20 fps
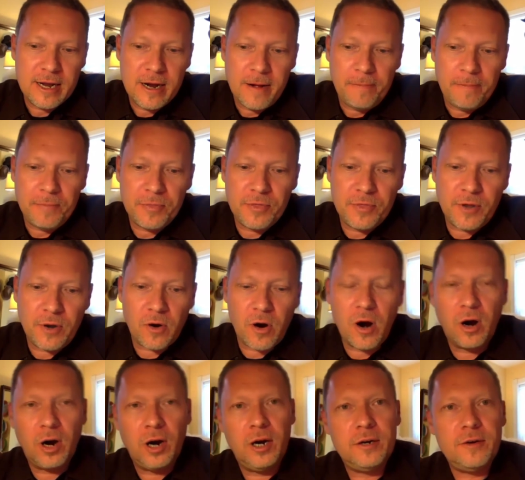there
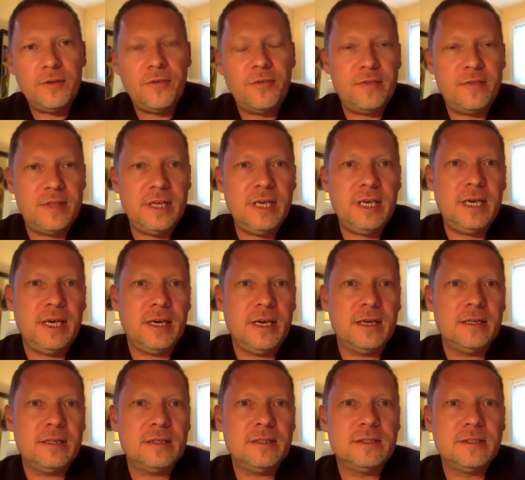aren't
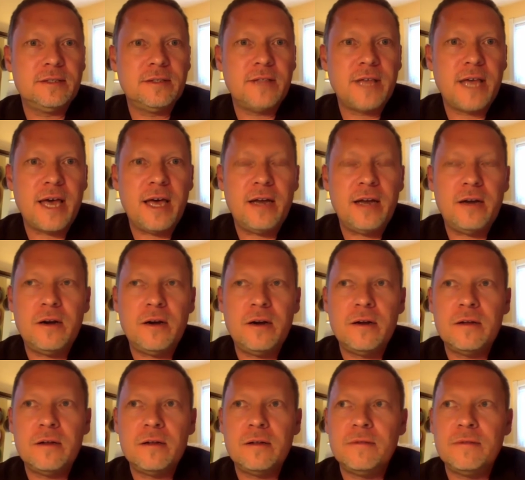things that
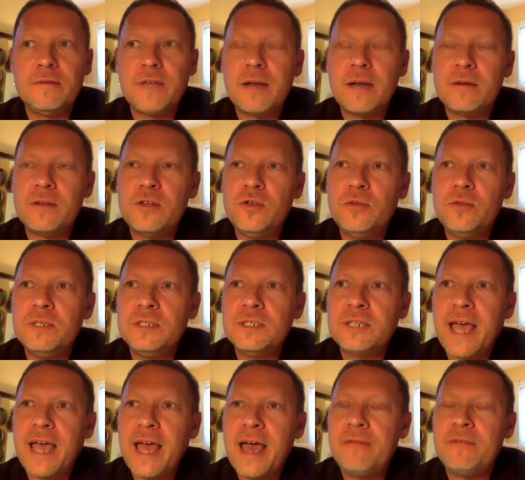humans
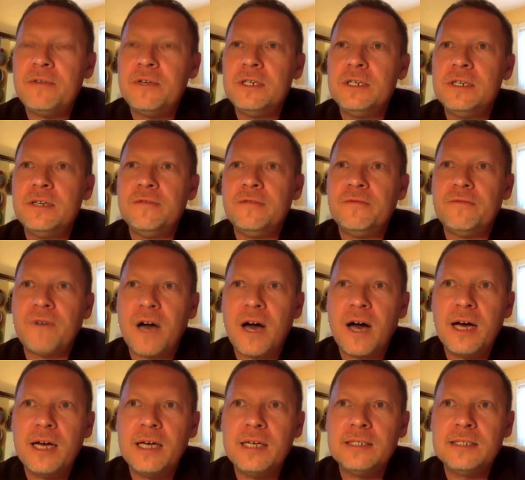haven't
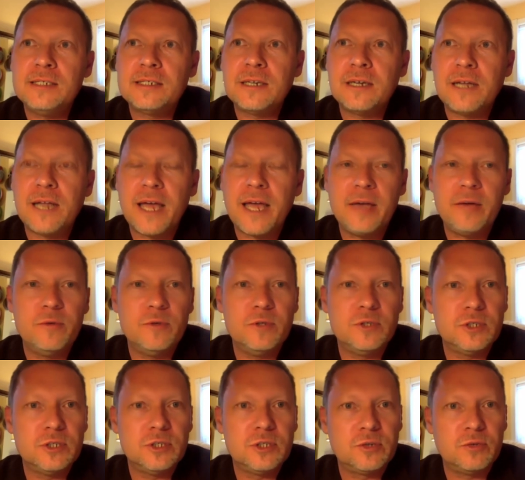devised
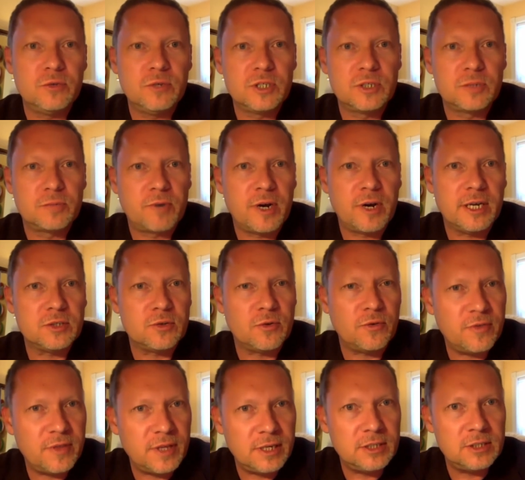languages to express or
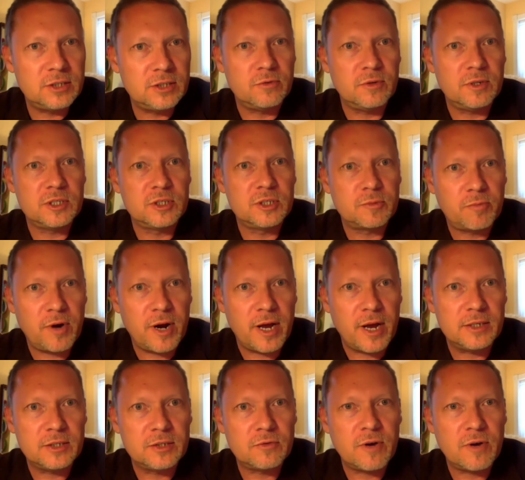things to
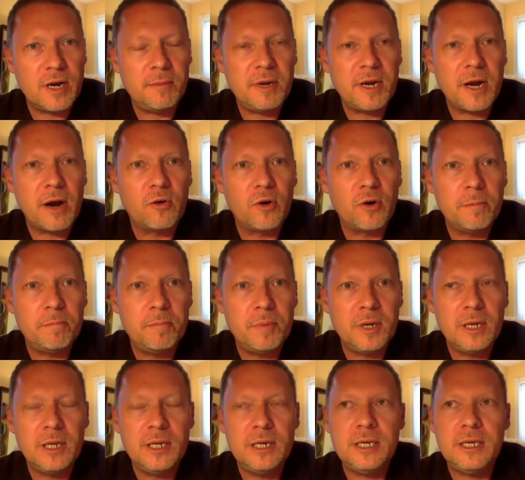express, right? I mean, our
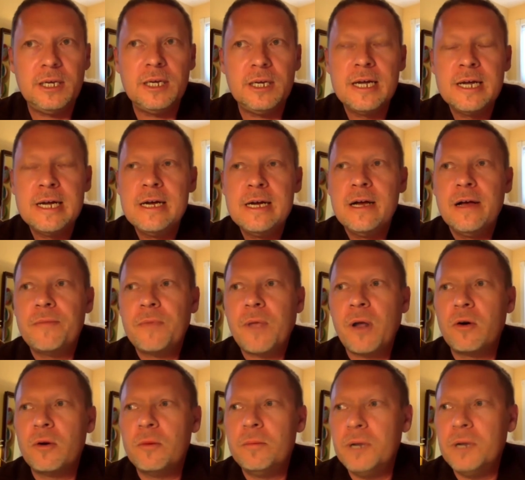ability
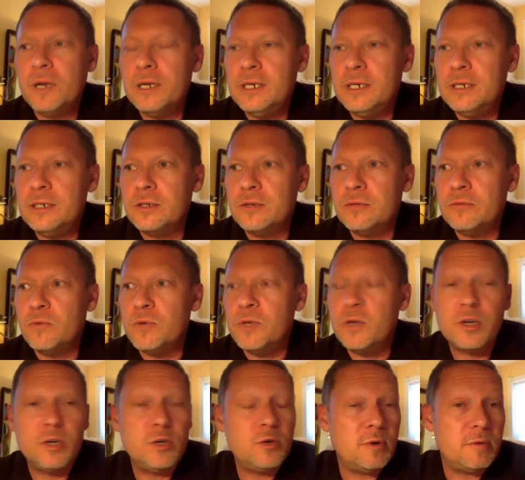to, you
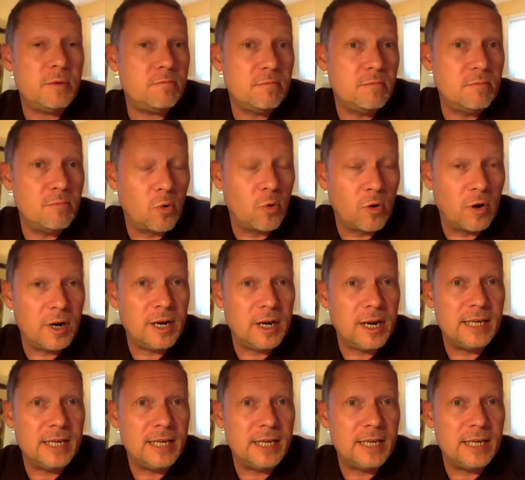can do it more and less